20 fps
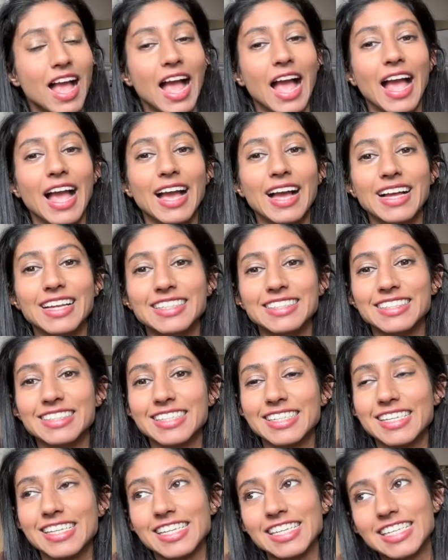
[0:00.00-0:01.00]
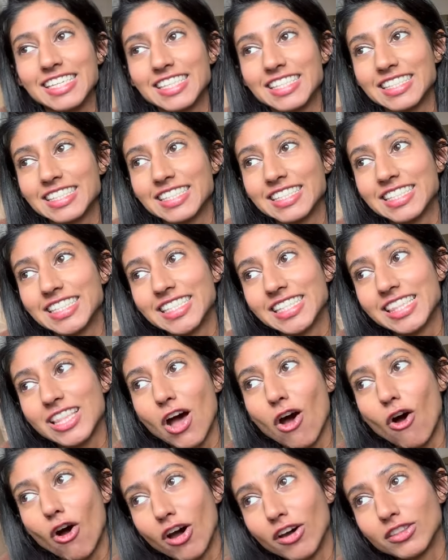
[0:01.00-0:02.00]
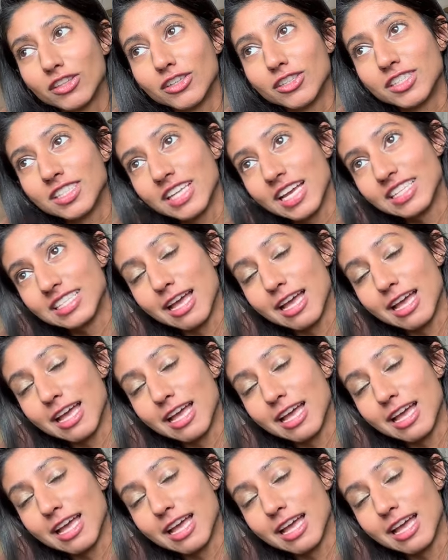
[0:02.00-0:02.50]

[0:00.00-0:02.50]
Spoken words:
And the author says